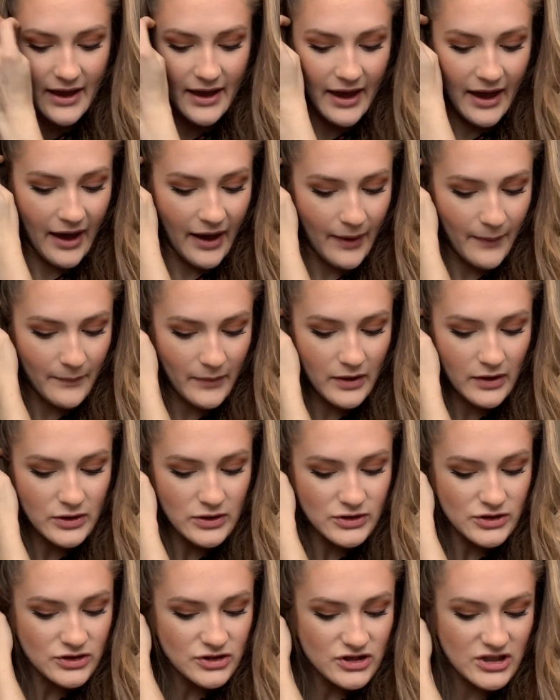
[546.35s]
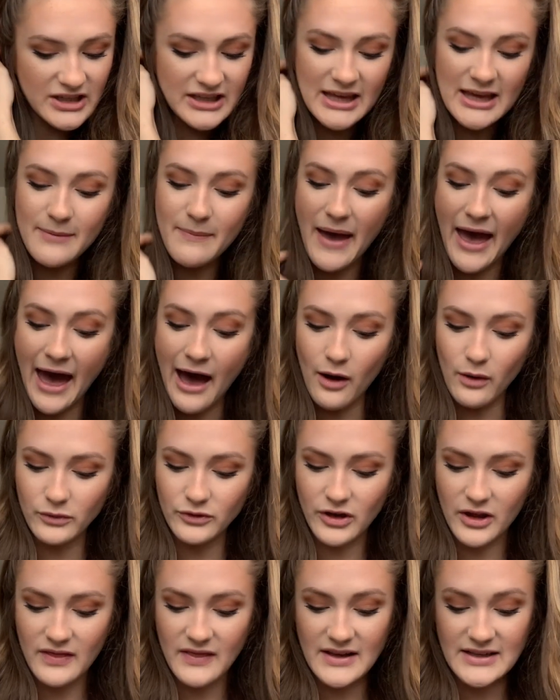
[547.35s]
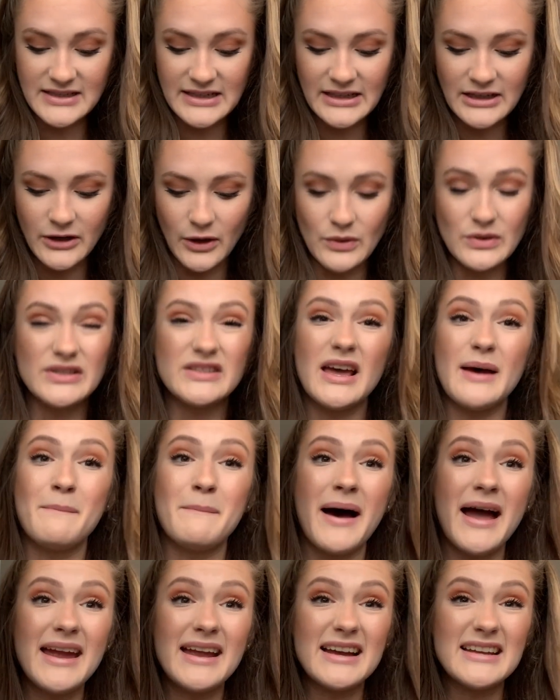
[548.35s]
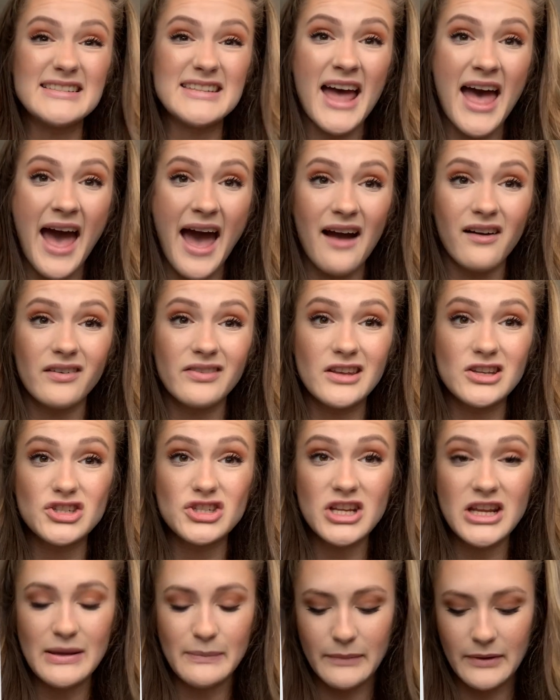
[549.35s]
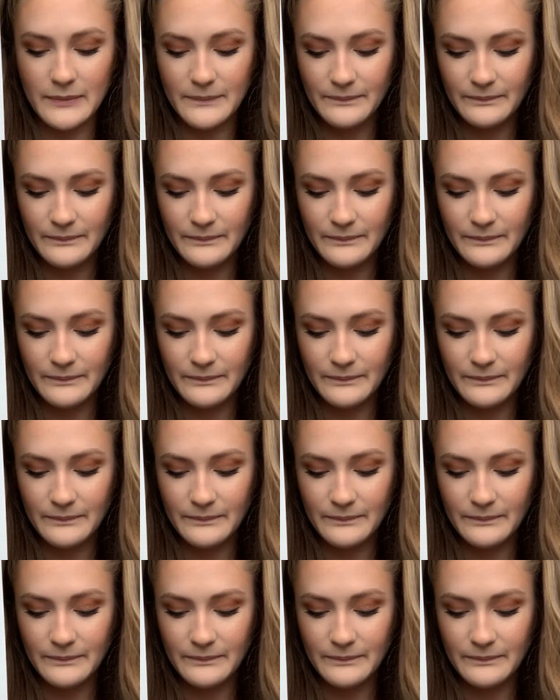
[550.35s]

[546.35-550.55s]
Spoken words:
to keep out the dingoes that might attack the sheep.